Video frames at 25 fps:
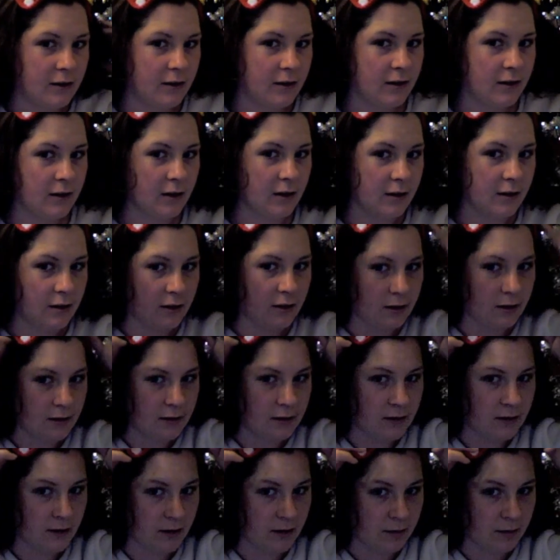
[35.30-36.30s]
and
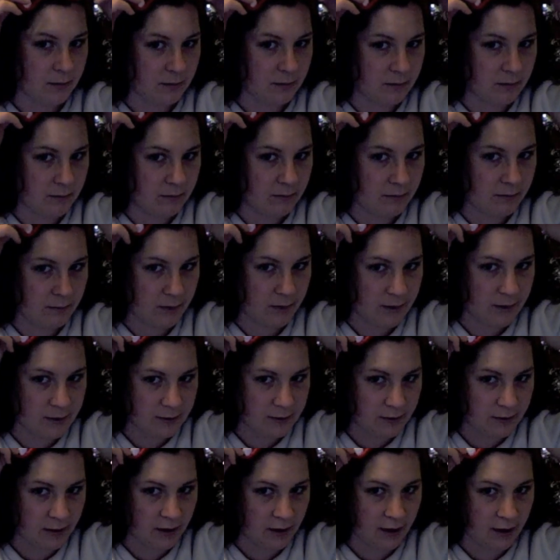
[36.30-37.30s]
my daughter
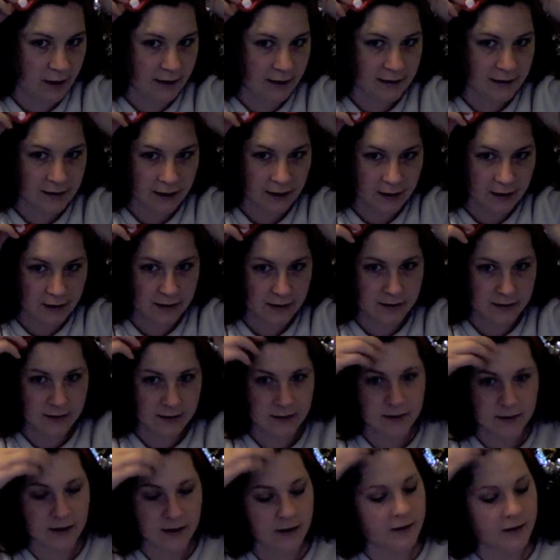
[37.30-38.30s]
likes it, so
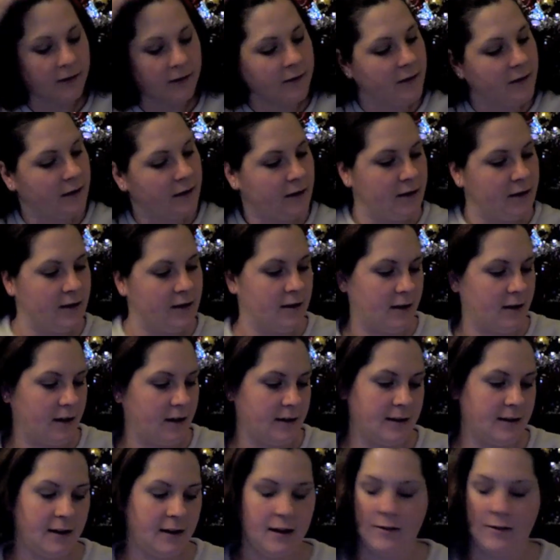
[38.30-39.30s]
that's a
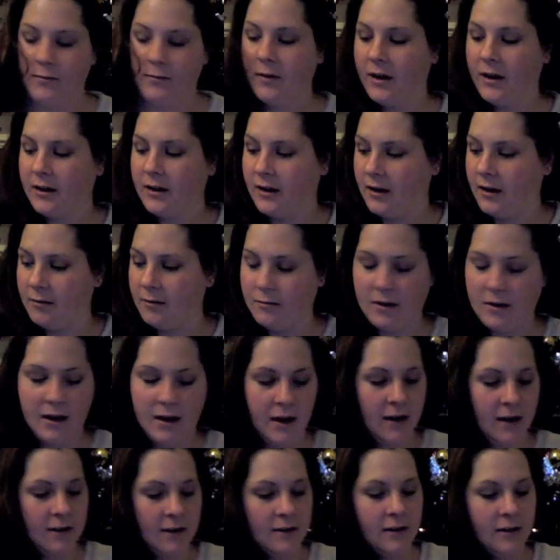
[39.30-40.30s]
headband that I made.
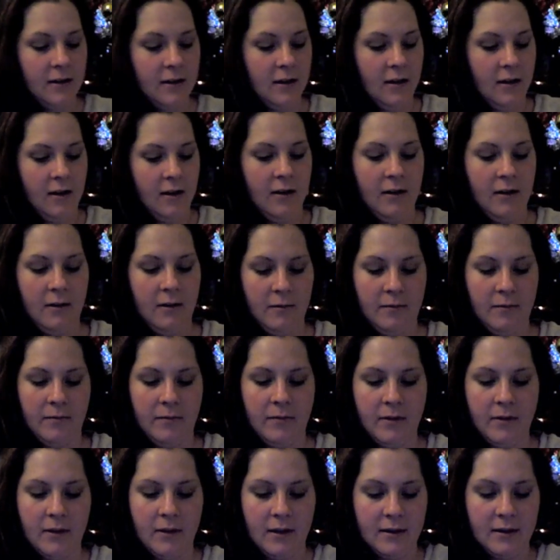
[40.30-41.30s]

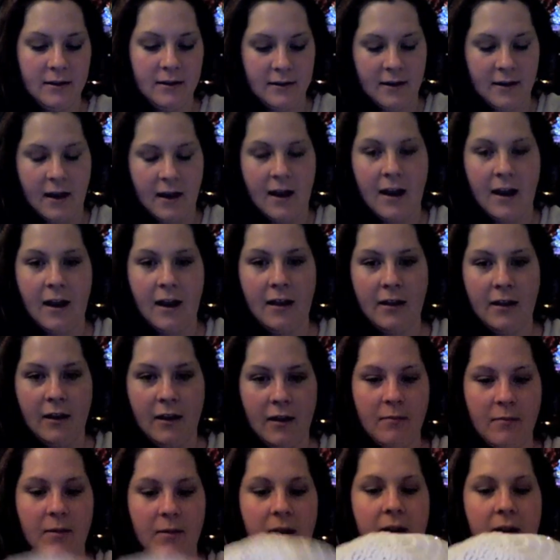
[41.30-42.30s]
This is a hat that I
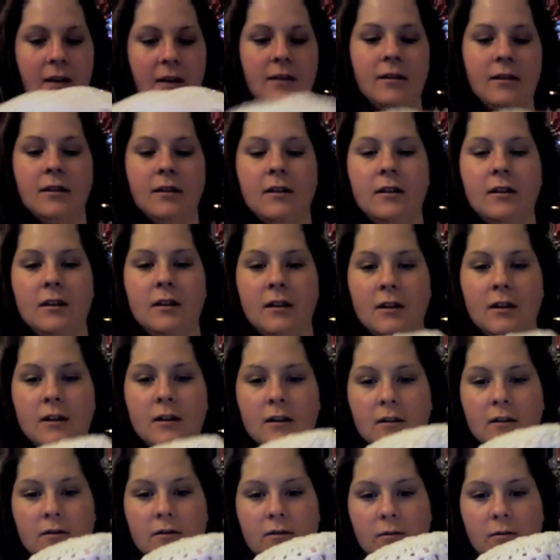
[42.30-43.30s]
made
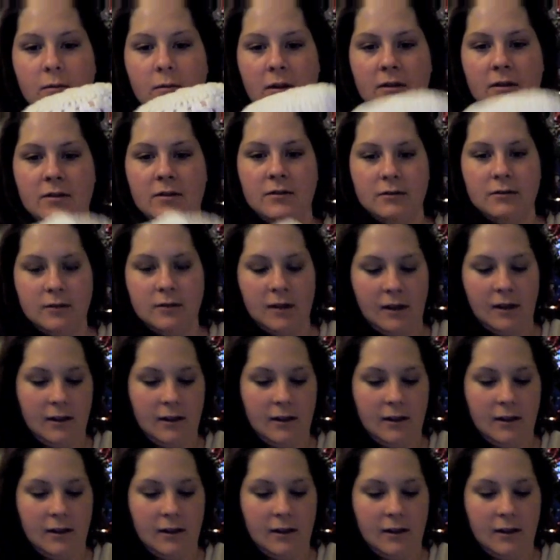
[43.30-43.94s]
for my daughter.